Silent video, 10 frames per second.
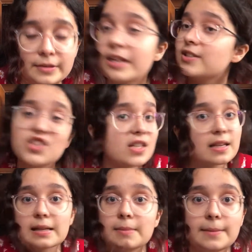It's just
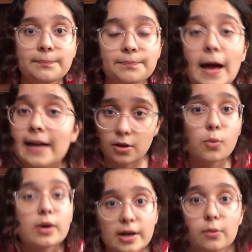like me. I know
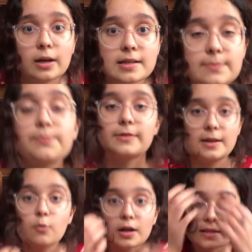what it wants. It
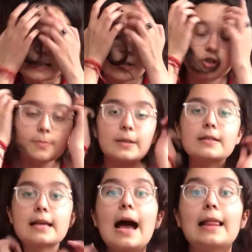wants attention because
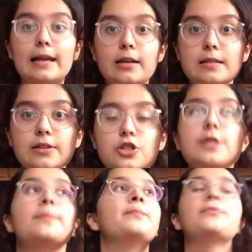I like attention.
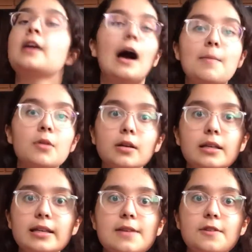I'm not
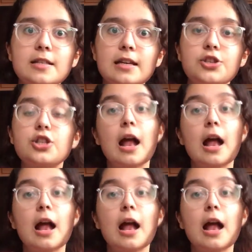gonna give it attention.